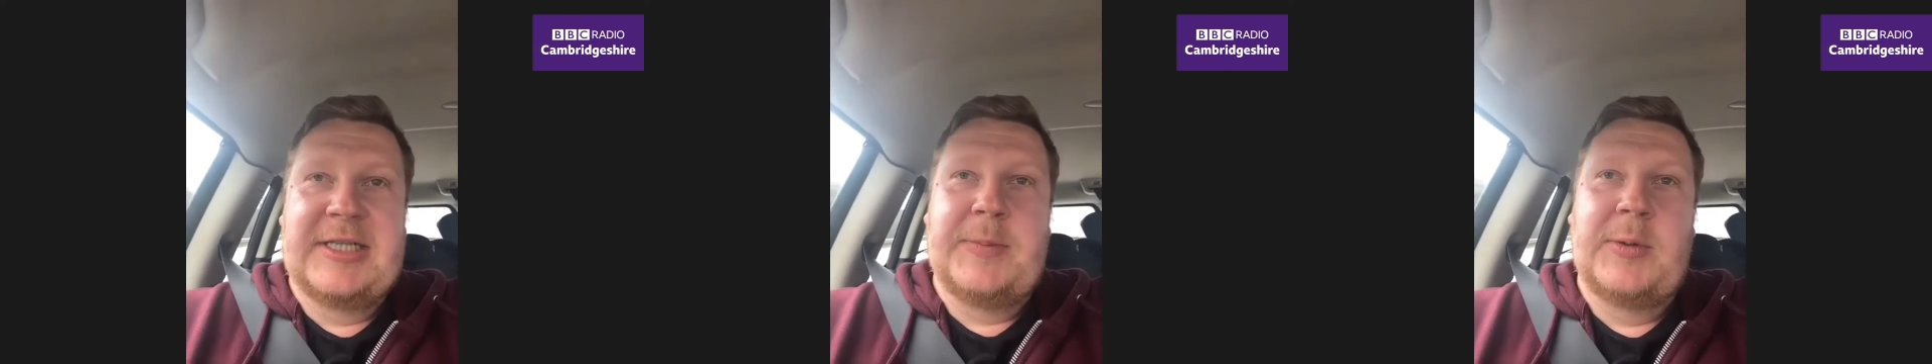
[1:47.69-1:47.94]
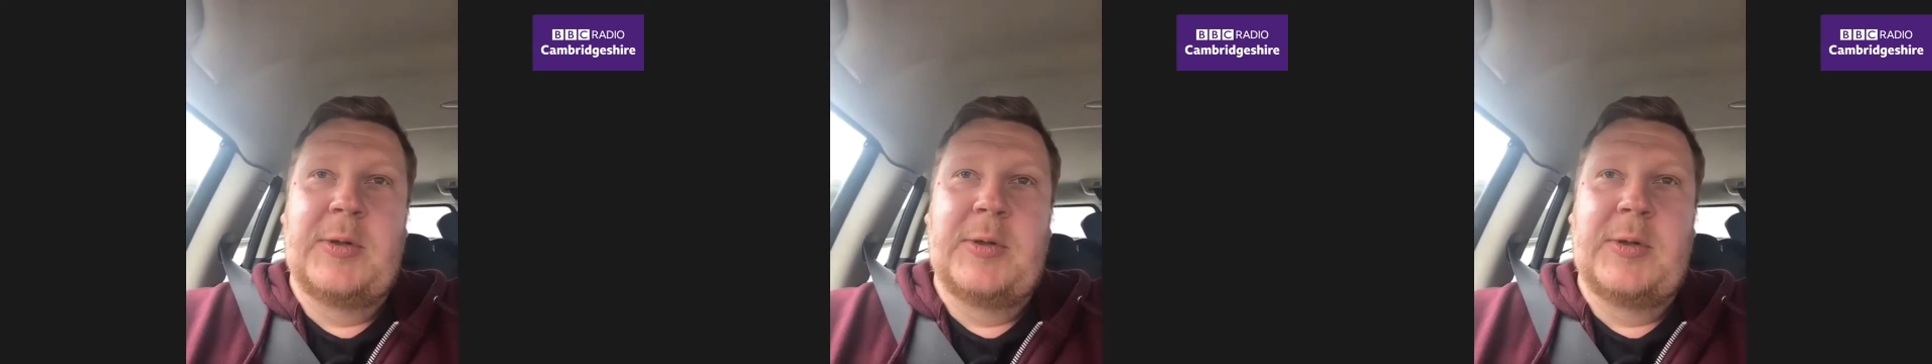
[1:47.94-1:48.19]

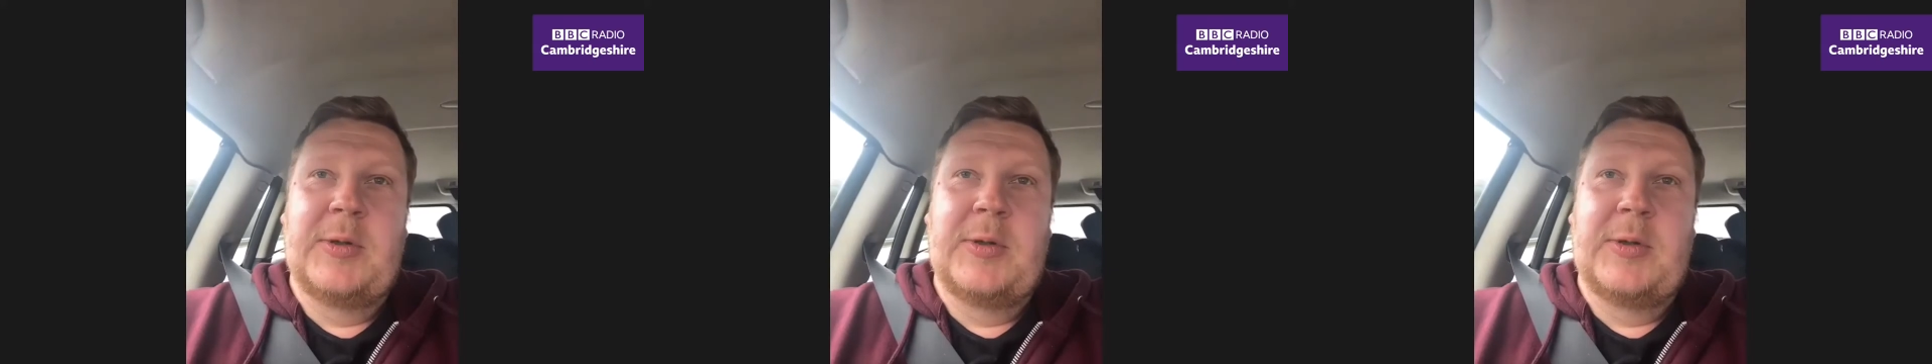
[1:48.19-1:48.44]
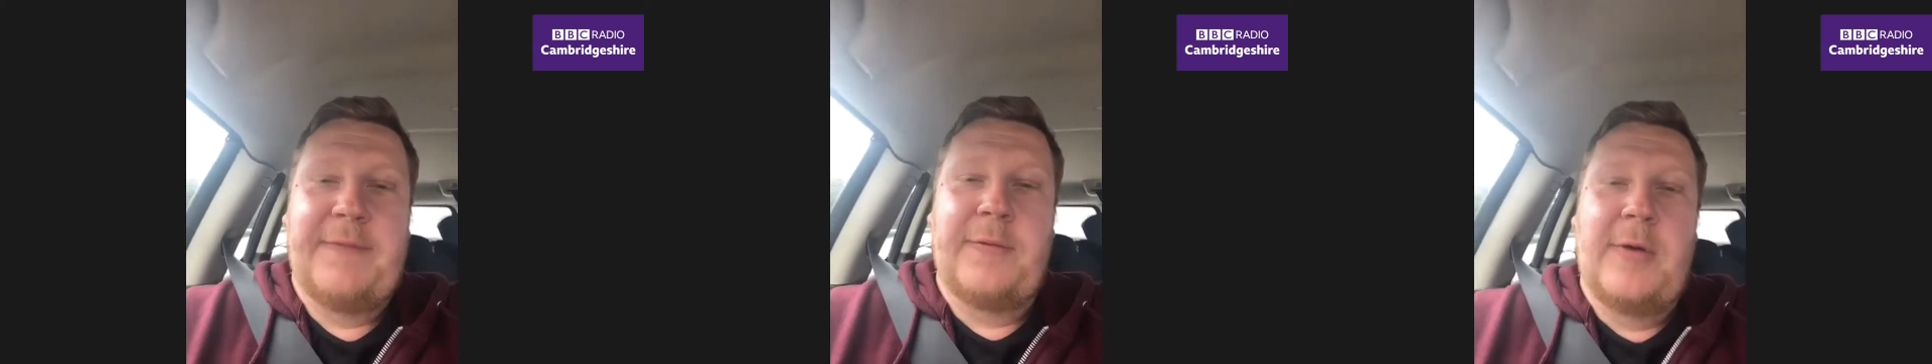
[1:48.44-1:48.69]

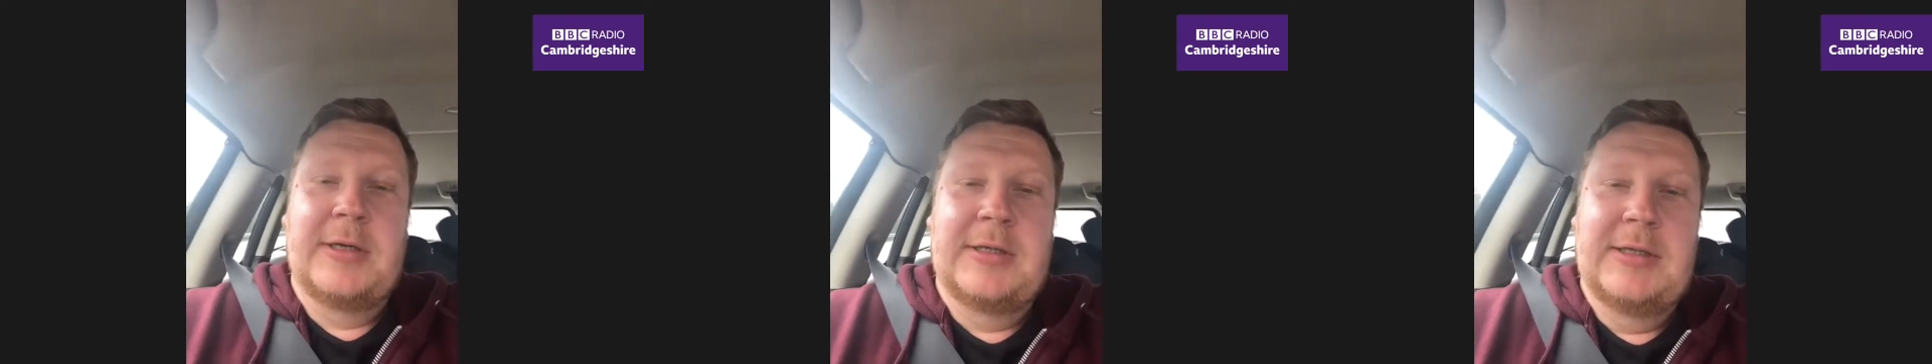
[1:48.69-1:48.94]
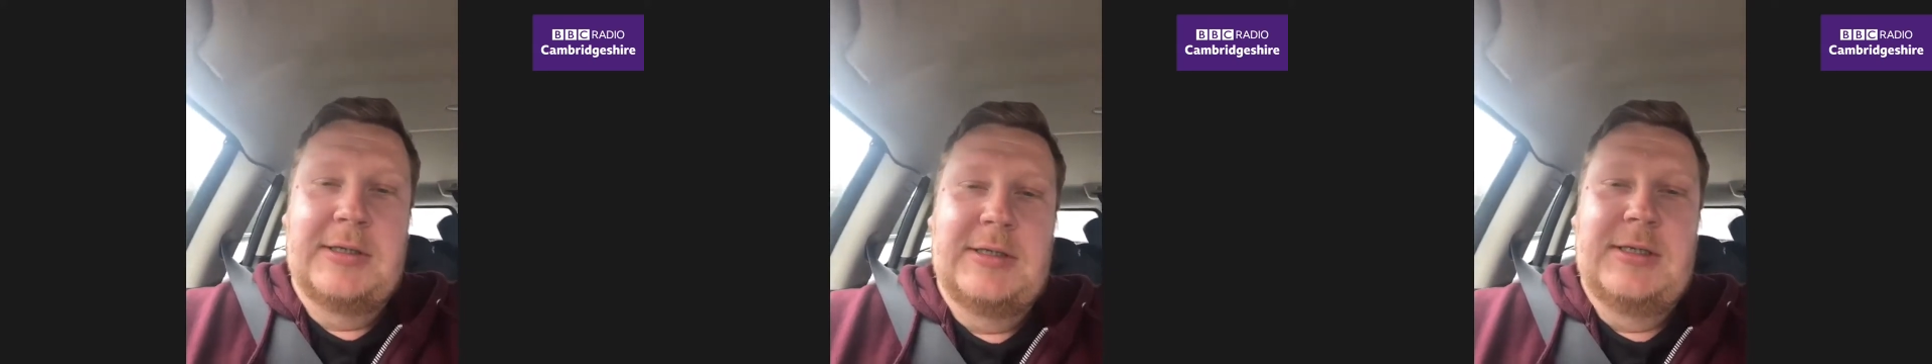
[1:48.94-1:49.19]
Sports F1
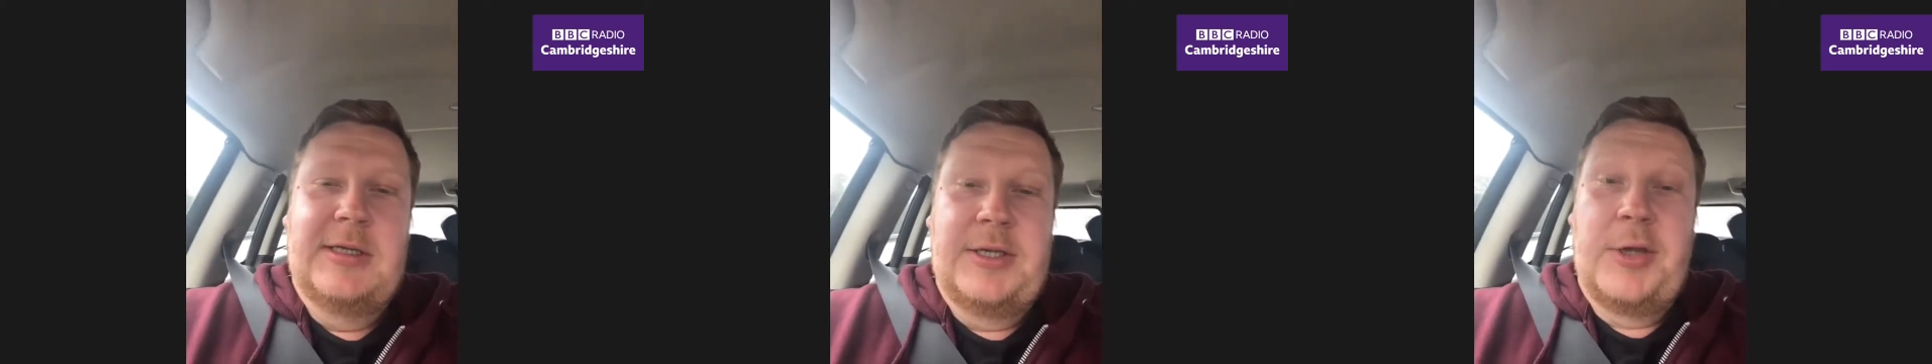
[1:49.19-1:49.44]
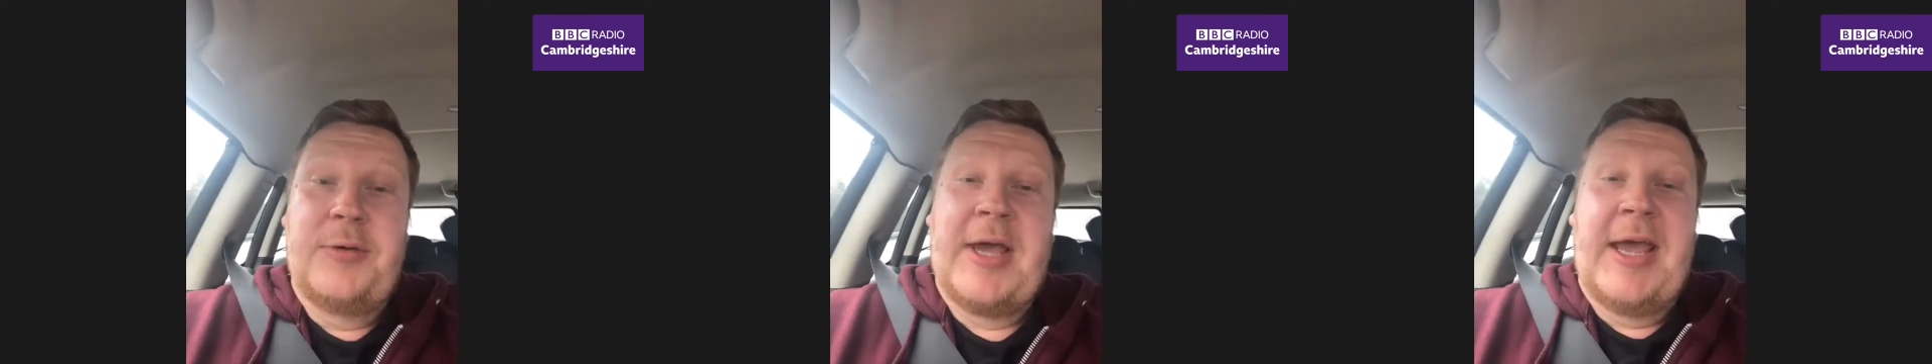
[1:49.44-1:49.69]

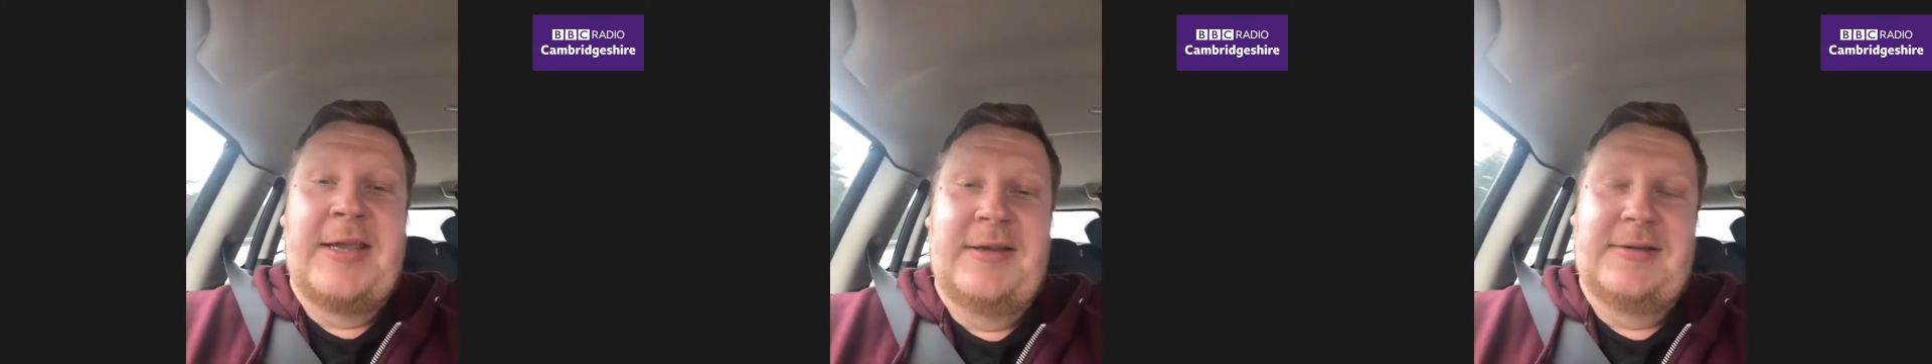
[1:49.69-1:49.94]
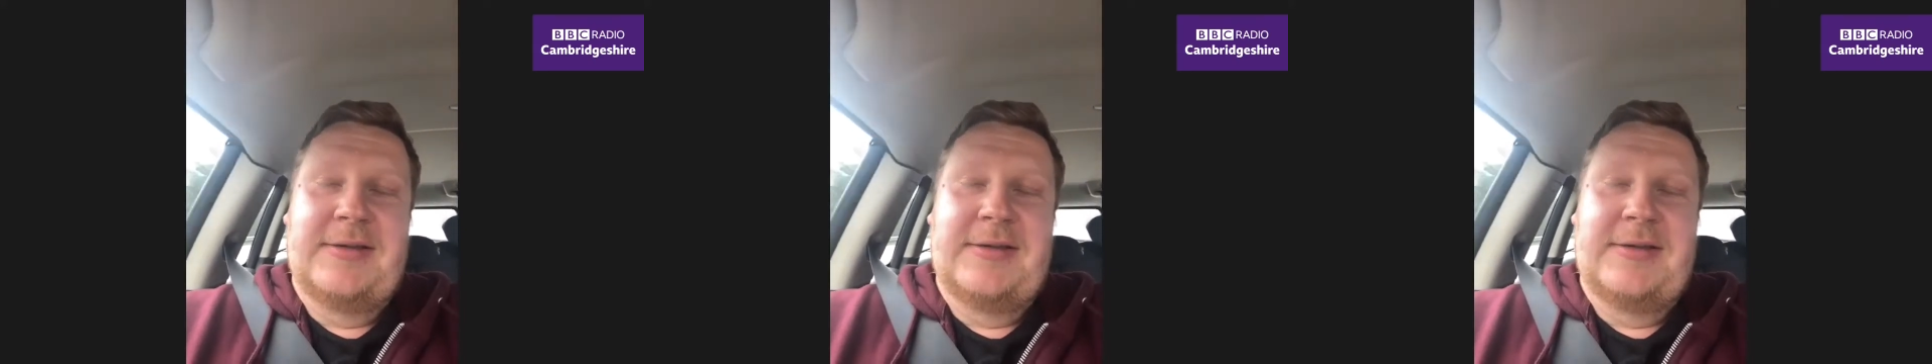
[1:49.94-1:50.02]
UK.